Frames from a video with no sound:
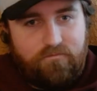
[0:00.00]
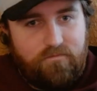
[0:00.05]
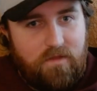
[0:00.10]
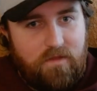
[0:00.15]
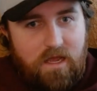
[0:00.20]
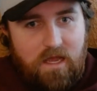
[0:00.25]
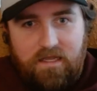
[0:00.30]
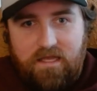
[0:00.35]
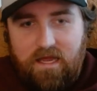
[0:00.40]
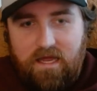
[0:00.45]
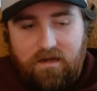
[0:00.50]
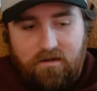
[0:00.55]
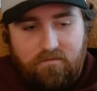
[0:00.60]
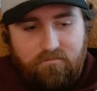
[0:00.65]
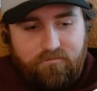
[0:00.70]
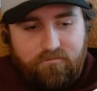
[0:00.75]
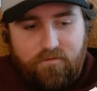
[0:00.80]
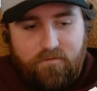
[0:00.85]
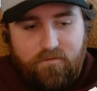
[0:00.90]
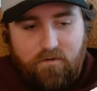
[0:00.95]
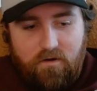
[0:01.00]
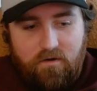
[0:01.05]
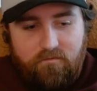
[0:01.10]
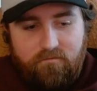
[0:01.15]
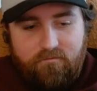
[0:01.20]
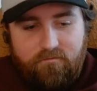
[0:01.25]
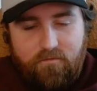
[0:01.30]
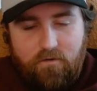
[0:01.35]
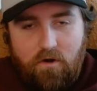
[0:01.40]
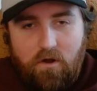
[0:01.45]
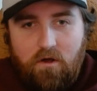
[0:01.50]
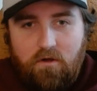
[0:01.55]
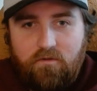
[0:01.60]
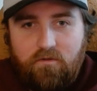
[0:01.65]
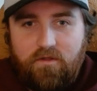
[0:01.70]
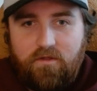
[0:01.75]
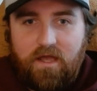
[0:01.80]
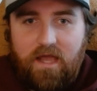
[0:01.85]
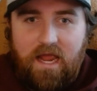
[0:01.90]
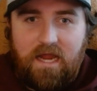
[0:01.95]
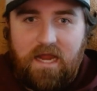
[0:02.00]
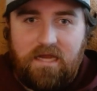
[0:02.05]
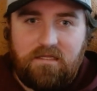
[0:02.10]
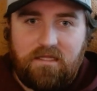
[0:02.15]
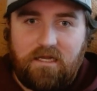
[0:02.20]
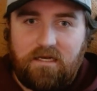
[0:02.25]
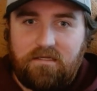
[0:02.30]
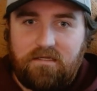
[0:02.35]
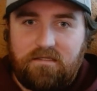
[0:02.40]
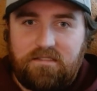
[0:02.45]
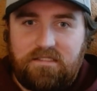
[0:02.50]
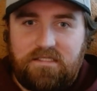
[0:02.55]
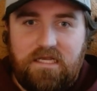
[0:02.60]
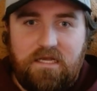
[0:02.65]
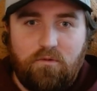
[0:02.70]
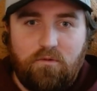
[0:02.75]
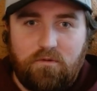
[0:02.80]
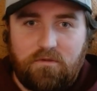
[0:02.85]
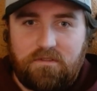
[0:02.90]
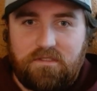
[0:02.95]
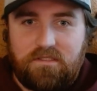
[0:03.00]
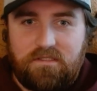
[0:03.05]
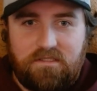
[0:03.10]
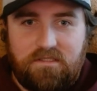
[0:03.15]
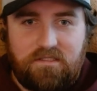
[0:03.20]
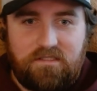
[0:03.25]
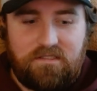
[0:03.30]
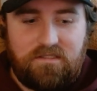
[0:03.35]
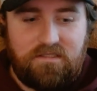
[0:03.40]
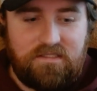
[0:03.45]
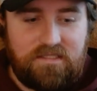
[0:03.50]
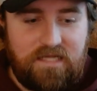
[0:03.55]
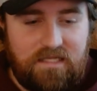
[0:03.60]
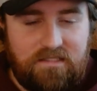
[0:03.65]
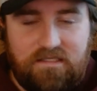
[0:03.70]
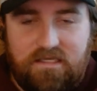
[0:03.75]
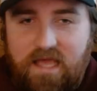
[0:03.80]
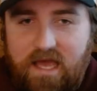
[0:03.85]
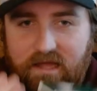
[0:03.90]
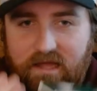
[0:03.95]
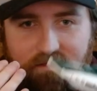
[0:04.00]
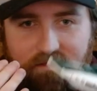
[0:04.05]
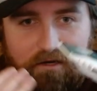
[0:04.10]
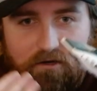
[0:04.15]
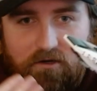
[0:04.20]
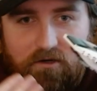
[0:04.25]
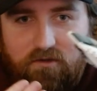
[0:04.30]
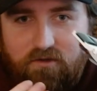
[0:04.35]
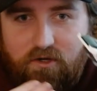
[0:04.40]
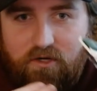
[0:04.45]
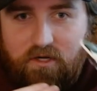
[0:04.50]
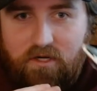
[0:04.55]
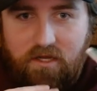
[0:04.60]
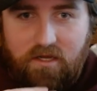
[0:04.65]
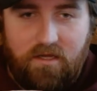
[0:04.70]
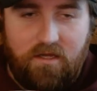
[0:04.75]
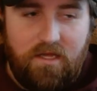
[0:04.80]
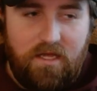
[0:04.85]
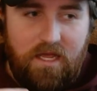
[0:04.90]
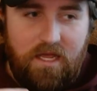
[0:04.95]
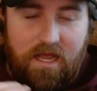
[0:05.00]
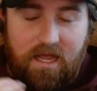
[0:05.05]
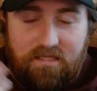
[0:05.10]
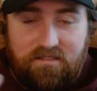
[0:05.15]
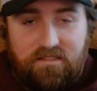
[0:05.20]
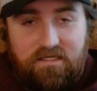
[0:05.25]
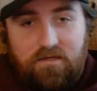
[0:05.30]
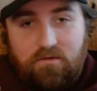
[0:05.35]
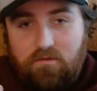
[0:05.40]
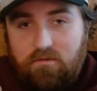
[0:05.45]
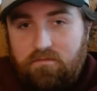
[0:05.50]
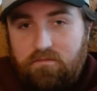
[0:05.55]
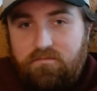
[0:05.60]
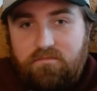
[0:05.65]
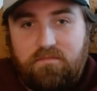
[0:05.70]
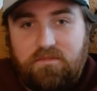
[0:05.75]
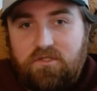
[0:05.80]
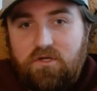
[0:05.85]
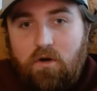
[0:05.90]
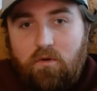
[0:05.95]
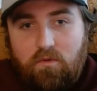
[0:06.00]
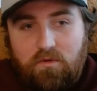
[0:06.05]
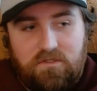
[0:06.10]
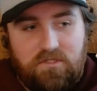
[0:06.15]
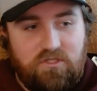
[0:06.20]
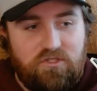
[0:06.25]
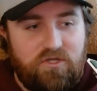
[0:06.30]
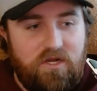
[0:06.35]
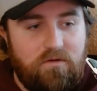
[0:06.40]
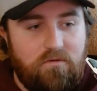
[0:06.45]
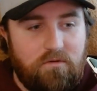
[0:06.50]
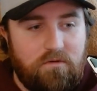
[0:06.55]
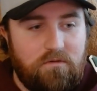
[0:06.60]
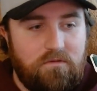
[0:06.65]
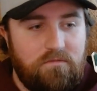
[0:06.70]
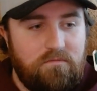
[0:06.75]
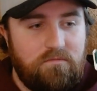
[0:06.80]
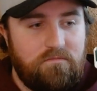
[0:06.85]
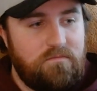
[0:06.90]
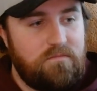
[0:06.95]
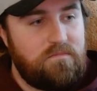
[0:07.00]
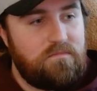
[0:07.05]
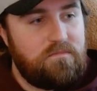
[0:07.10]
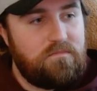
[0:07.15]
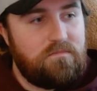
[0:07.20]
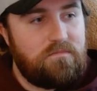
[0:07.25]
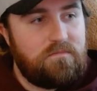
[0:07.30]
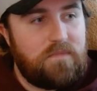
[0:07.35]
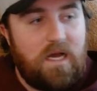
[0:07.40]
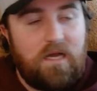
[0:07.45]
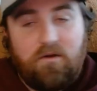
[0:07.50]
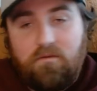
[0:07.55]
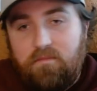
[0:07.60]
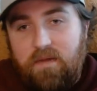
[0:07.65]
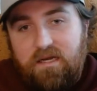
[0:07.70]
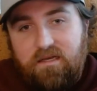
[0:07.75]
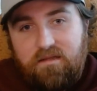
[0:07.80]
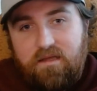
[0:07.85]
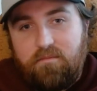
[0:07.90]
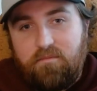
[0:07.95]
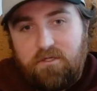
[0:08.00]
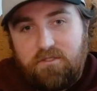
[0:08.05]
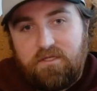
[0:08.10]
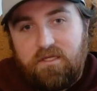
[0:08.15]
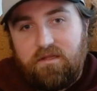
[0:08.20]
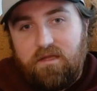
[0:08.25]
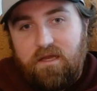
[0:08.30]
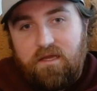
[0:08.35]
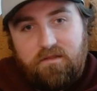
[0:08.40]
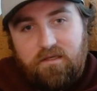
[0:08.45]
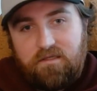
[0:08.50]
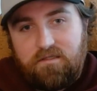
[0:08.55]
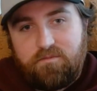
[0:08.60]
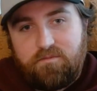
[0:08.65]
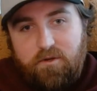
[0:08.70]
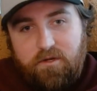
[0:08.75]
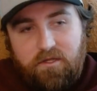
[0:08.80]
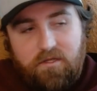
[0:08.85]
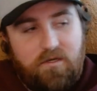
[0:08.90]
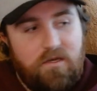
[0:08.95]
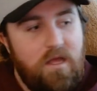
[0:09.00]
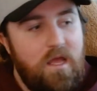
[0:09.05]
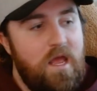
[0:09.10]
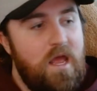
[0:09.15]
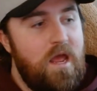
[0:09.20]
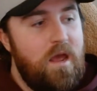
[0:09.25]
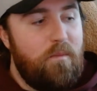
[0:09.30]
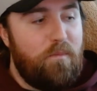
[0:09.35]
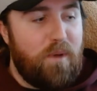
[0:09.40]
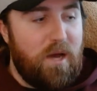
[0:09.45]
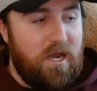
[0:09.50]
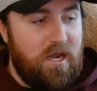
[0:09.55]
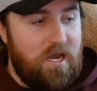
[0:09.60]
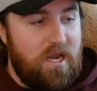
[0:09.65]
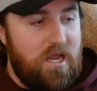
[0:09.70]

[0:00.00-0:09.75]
again, for all the hate that sequels sets get, they're gonna, and sequel Star Wars in general, I don't mind it that much. I think it's pretty good, but